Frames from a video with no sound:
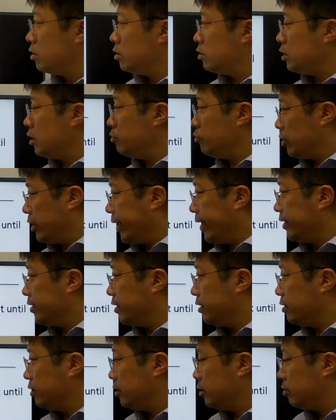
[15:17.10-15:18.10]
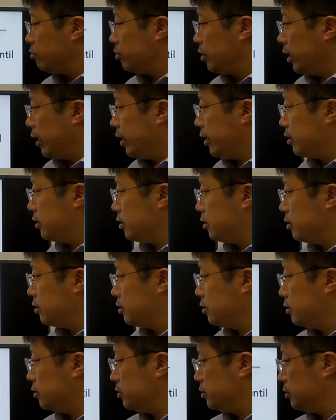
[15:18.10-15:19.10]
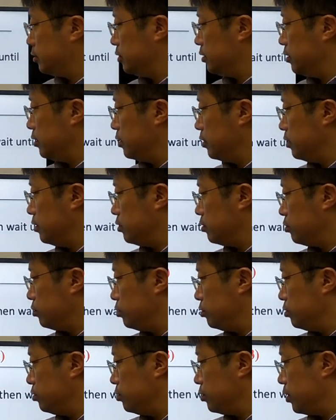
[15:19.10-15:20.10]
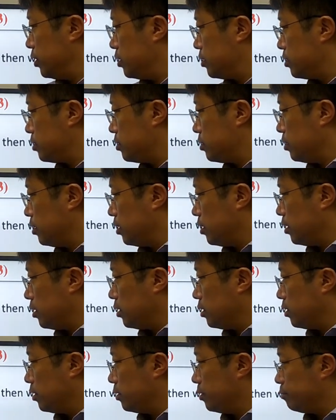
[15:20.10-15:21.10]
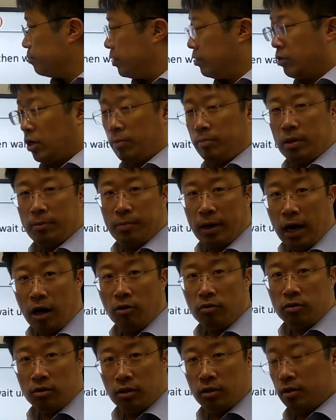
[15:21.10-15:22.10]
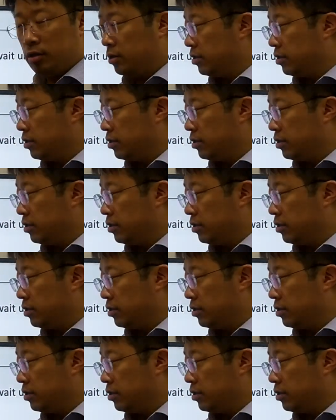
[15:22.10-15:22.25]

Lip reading: Then we add to this PYP bound